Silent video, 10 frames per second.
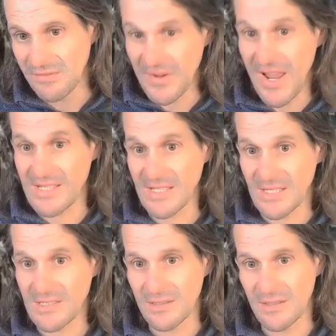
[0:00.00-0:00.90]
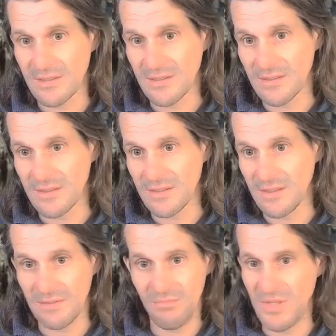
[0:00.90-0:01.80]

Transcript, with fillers: fanatics. Uh,